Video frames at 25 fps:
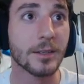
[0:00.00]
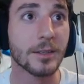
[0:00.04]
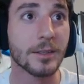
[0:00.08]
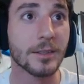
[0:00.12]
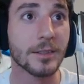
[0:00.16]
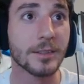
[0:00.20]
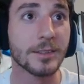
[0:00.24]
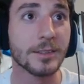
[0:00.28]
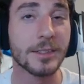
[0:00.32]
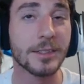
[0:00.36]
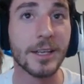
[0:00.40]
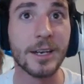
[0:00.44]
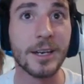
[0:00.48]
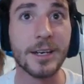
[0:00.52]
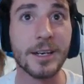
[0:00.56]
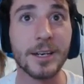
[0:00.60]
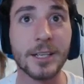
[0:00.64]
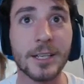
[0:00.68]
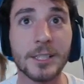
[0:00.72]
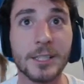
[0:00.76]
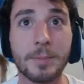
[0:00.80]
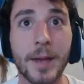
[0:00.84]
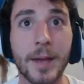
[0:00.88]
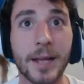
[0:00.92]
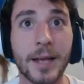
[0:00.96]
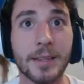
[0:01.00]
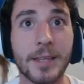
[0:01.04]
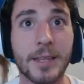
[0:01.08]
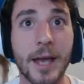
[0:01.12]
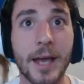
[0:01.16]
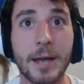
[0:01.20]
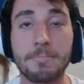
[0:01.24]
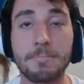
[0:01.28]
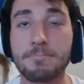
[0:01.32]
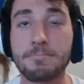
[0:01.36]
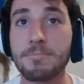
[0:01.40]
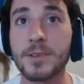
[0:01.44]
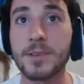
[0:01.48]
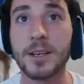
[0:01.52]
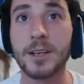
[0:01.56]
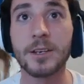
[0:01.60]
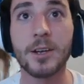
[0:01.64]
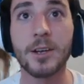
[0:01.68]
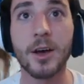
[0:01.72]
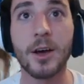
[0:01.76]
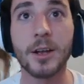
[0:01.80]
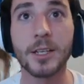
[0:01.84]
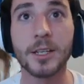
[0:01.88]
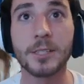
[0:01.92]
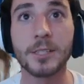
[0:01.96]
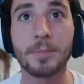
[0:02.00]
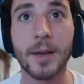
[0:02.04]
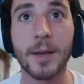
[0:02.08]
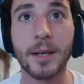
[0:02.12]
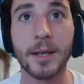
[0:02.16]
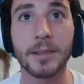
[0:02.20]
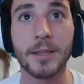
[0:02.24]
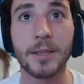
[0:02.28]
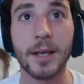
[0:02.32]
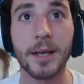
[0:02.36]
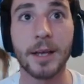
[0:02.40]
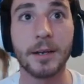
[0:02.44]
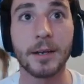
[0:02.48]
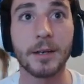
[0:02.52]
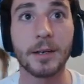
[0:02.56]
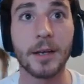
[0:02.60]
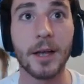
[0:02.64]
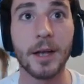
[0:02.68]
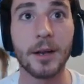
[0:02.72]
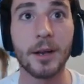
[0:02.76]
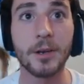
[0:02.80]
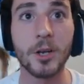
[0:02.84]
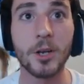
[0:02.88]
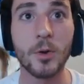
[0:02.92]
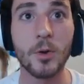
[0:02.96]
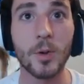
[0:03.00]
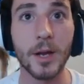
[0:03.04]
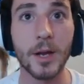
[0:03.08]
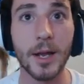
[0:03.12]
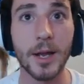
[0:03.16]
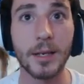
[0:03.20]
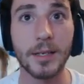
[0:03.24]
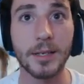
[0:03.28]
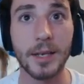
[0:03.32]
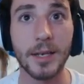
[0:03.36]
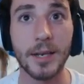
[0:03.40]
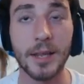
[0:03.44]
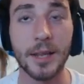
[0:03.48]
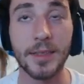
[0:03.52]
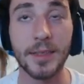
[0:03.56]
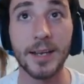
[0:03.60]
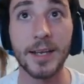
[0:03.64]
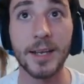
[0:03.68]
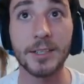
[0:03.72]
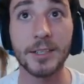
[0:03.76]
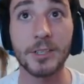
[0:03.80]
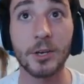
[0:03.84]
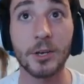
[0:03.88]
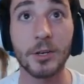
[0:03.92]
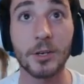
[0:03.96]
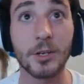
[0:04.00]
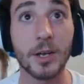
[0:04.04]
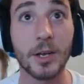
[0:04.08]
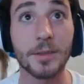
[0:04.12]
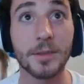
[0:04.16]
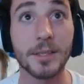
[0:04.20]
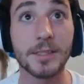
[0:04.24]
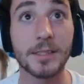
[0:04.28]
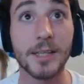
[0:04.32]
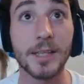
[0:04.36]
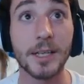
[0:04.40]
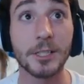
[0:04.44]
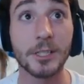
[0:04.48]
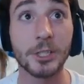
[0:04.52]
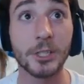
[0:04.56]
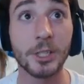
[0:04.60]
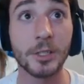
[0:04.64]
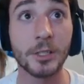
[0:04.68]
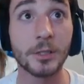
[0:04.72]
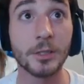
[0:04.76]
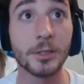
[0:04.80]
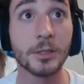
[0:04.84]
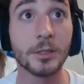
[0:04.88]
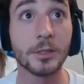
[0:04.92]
Didn't expect that. Did not expect that. I don't know what I did. I think I turned on this engine.